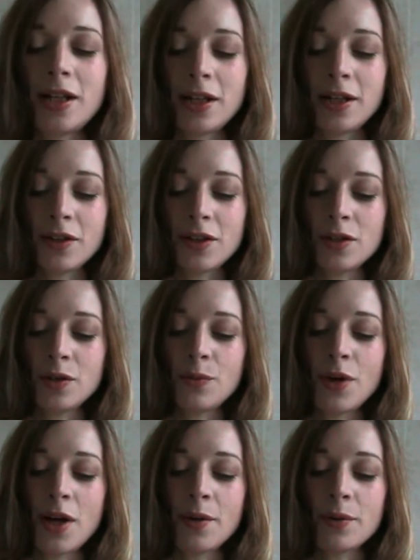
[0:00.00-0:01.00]
colour that you
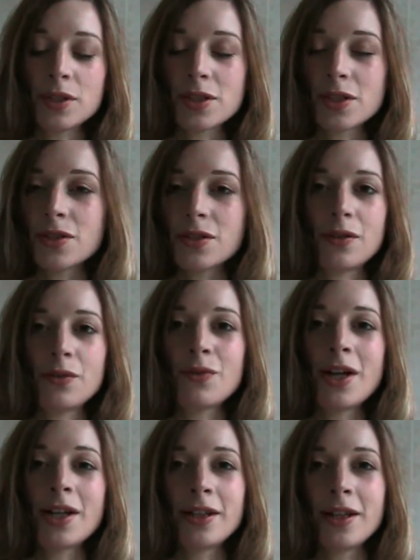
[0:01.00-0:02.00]
can wear with just a
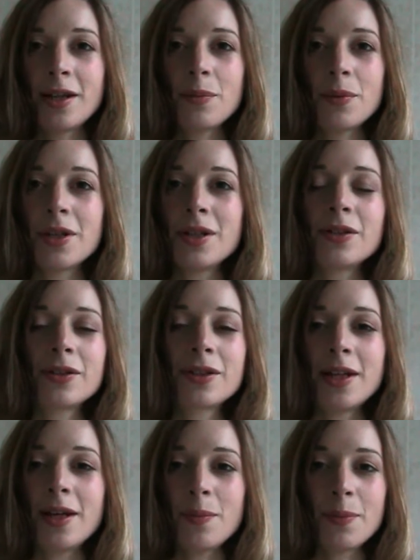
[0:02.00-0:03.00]
red lip, a nude
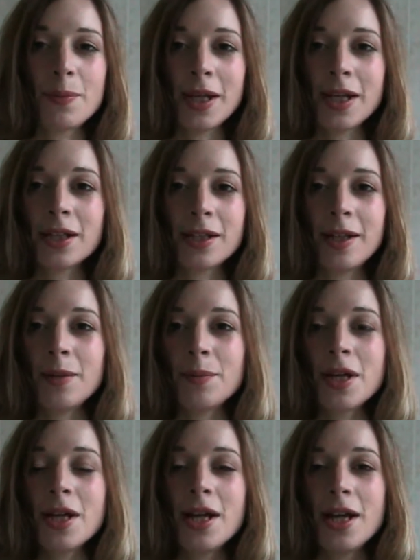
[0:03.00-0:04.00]
lip, pink
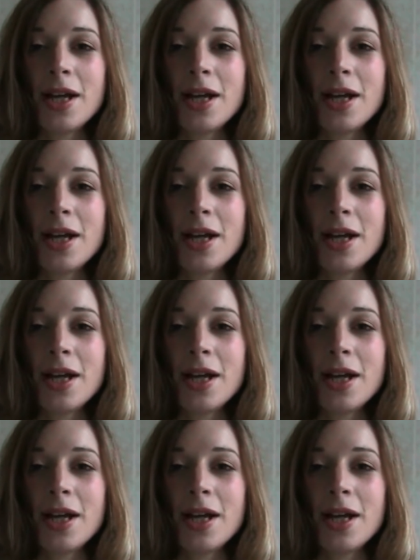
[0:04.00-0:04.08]
lip.